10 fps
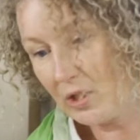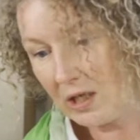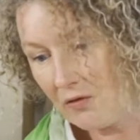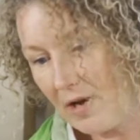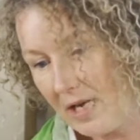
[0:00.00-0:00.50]
I'd
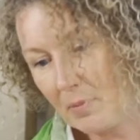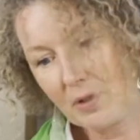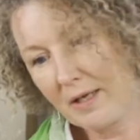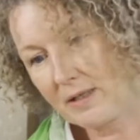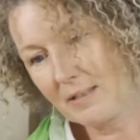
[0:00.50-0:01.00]
have read, but
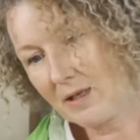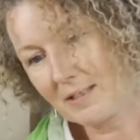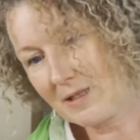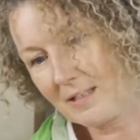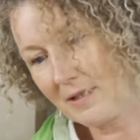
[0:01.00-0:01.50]
not
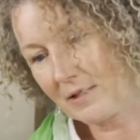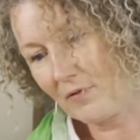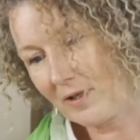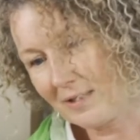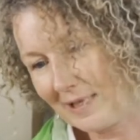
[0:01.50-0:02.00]
have
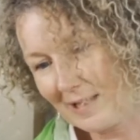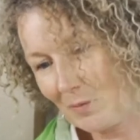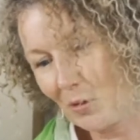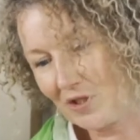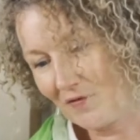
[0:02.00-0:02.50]
had as
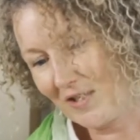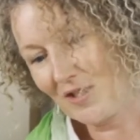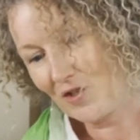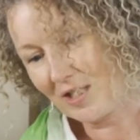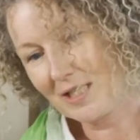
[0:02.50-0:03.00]
much of an
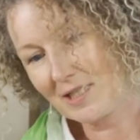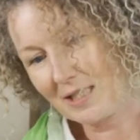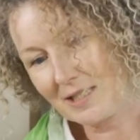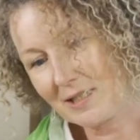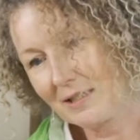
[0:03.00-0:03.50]
interest in as
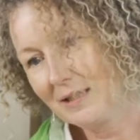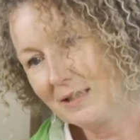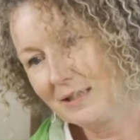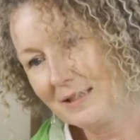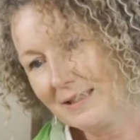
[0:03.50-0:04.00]
this.
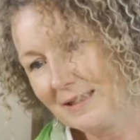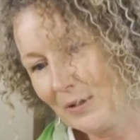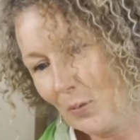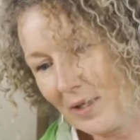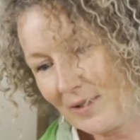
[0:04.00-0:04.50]

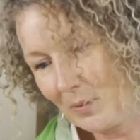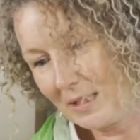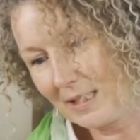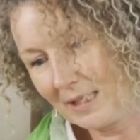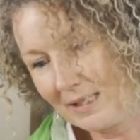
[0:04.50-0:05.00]
Why do we
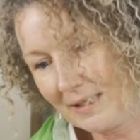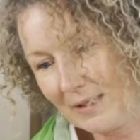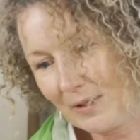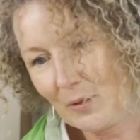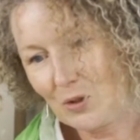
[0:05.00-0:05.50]
sing?
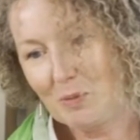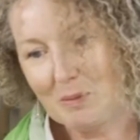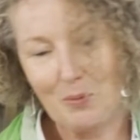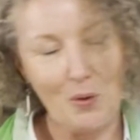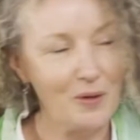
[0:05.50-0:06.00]
Do
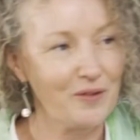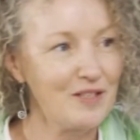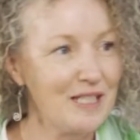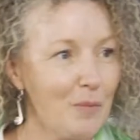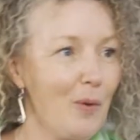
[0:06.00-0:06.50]
people walk in their
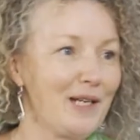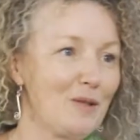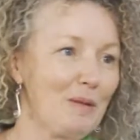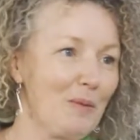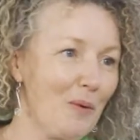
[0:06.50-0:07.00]
sleep? Why do
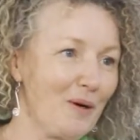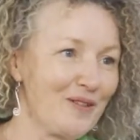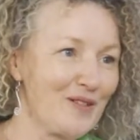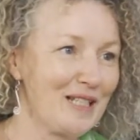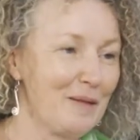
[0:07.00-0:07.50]
people walk in
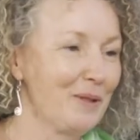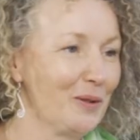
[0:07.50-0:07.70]
their sleep?